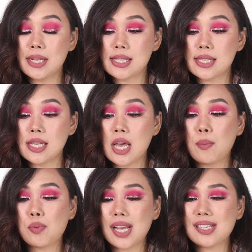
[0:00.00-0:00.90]
It's
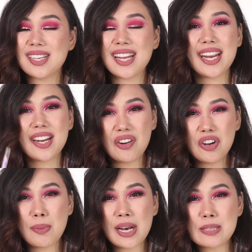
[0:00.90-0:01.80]
priced at
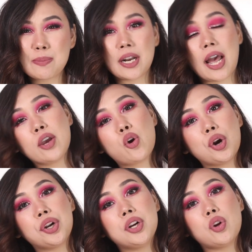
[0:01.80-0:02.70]
$800, but I
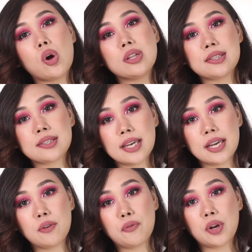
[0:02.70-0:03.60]
got it on
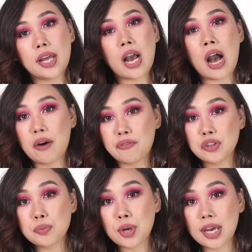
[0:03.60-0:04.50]
sale for like
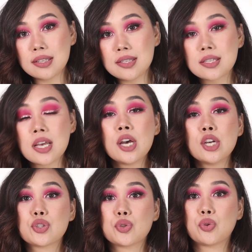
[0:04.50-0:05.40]
half the price,
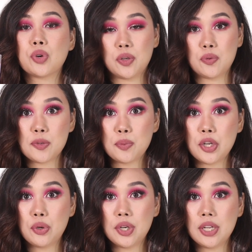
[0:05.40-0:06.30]
so it was a
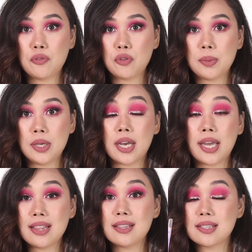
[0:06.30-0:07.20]
pretty good deal for me.
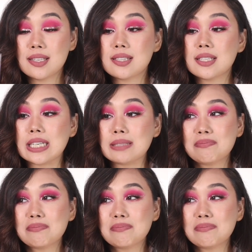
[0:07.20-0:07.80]
Again, this is